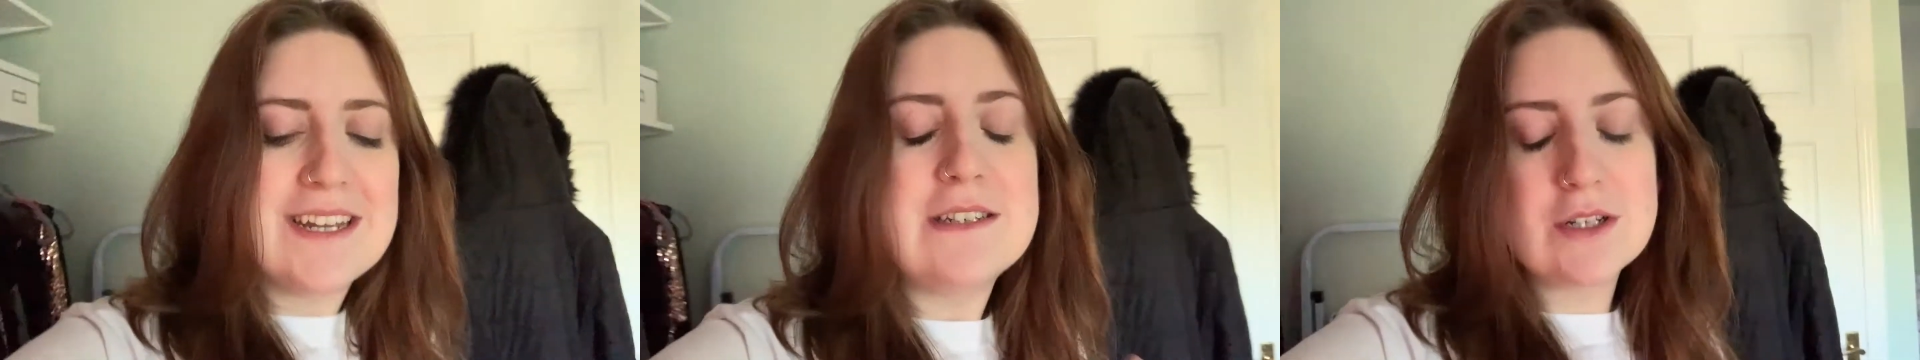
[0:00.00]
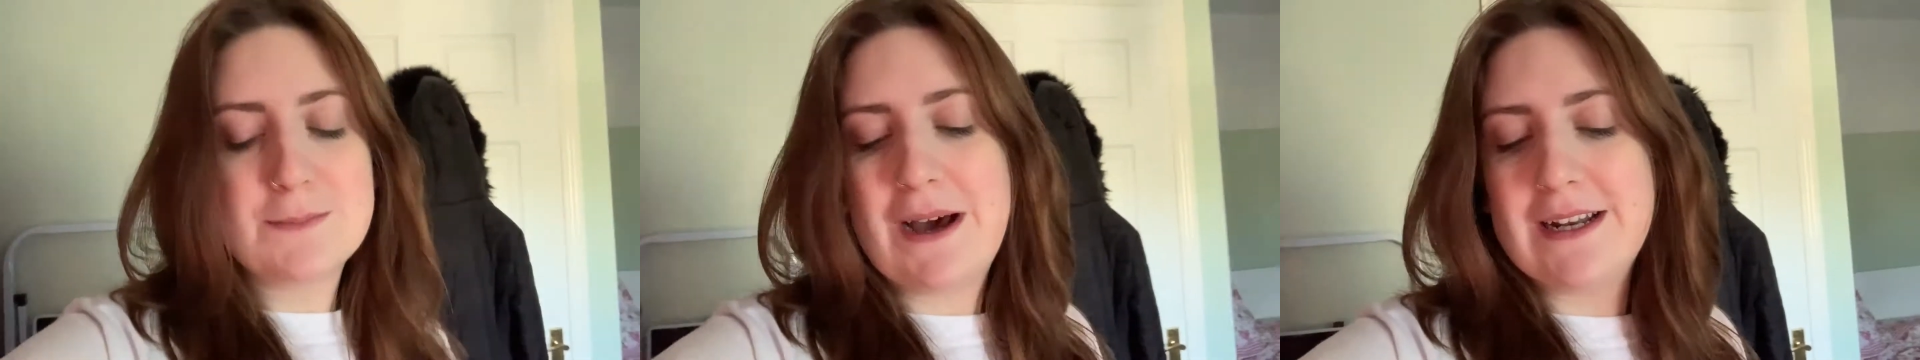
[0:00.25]
It's
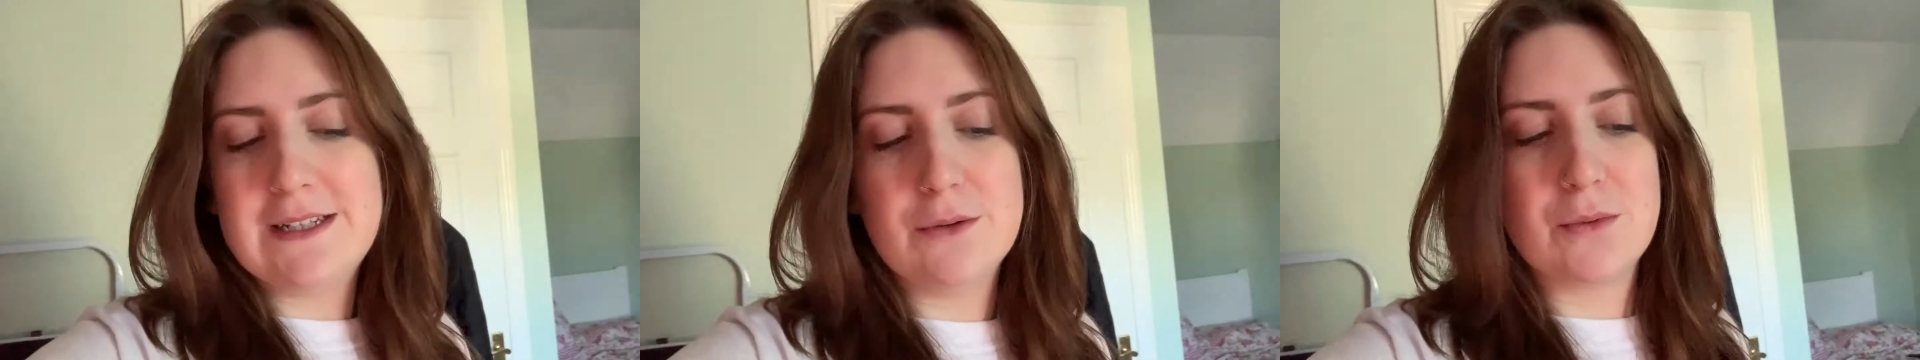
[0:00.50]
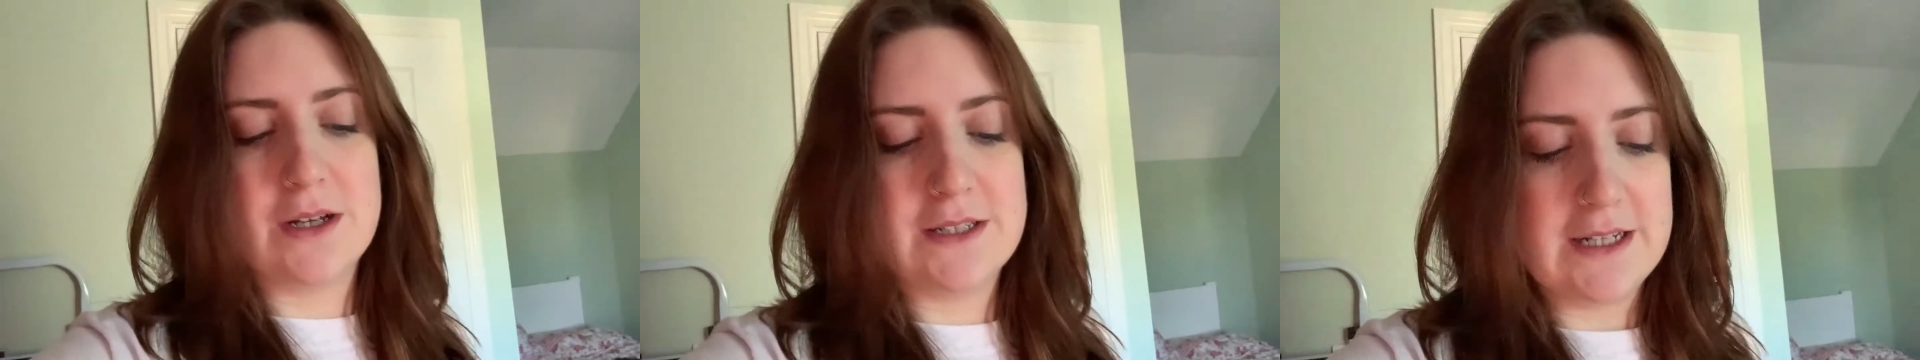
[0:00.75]
not as bad as
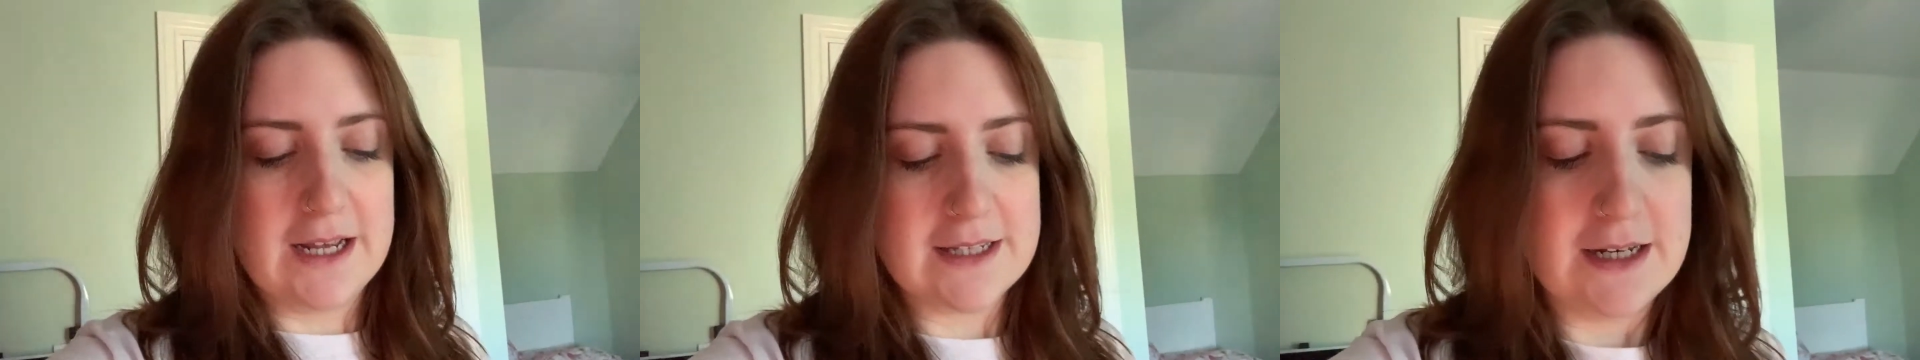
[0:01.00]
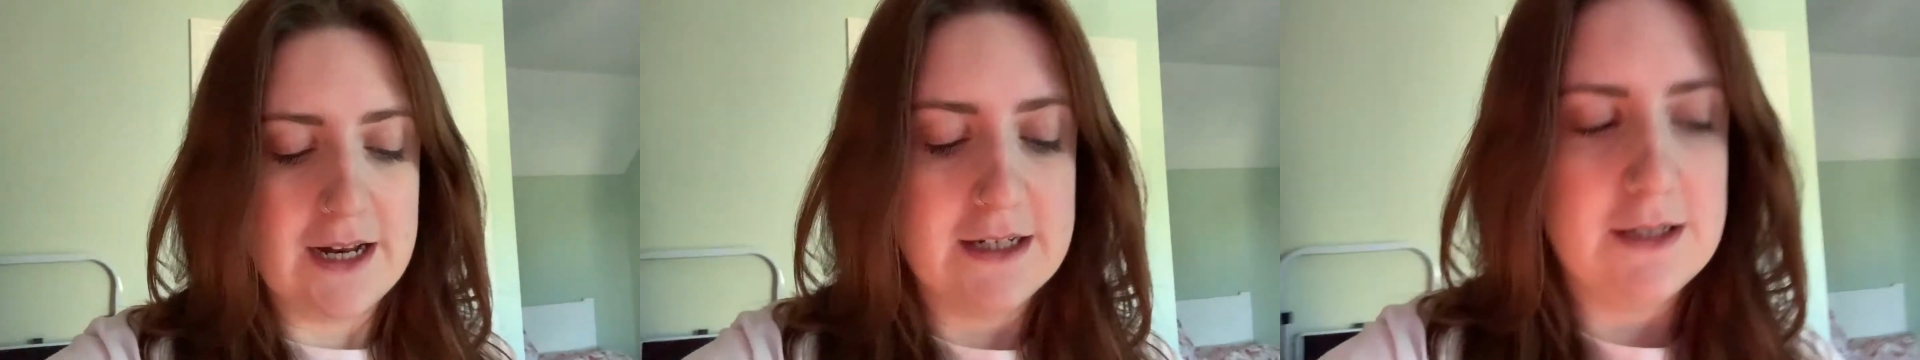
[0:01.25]
it was
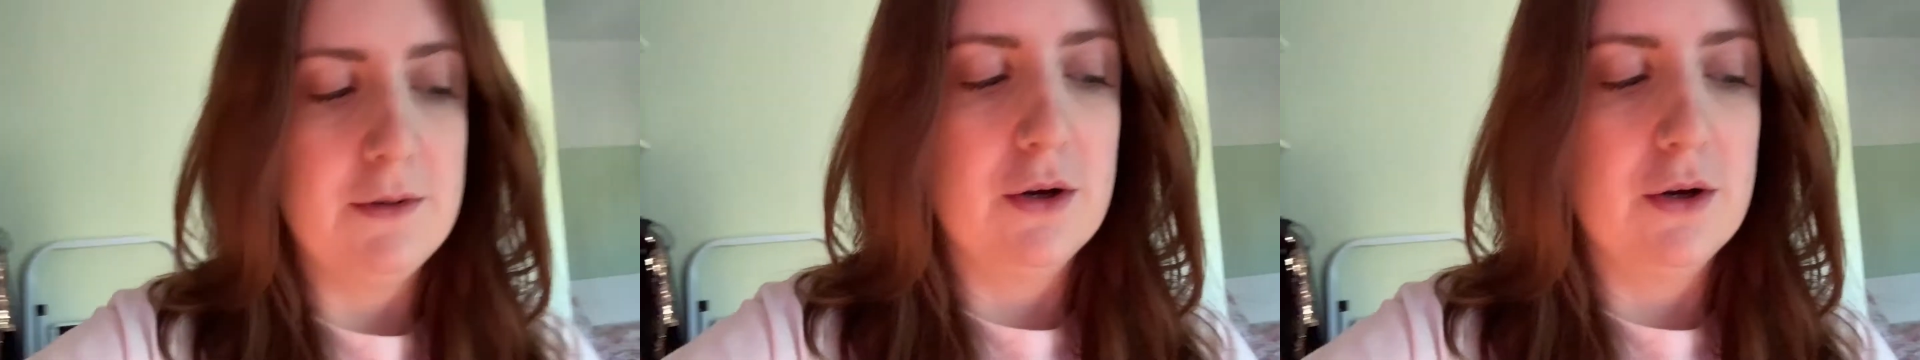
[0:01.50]
yesterday, to be